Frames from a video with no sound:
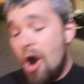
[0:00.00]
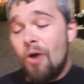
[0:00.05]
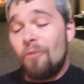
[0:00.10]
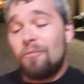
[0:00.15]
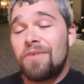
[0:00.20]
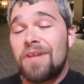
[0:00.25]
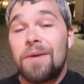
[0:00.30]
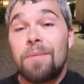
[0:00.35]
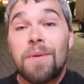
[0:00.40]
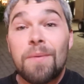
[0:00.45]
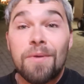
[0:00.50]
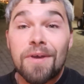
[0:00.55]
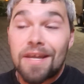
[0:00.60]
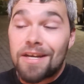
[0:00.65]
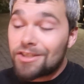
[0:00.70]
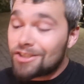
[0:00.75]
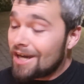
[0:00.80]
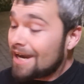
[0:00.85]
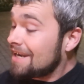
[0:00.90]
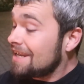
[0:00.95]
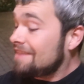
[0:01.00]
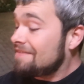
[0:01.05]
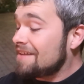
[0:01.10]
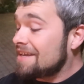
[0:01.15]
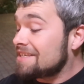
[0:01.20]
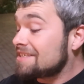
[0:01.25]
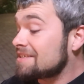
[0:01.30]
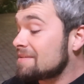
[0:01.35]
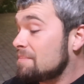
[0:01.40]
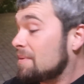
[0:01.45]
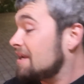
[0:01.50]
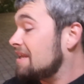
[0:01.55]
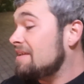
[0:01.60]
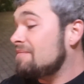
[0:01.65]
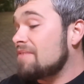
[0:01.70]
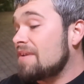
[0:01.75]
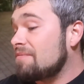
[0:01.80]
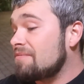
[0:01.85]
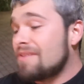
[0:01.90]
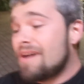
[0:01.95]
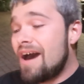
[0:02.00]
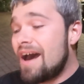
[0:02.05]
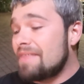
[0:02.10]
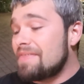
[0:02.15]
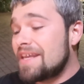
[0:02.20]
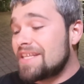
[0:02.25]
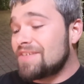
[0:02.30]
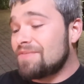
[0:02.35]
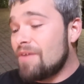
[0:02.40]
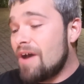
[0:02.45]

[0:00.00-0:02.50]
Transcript: Hopefully we will get a shiny in this, but even if not, that's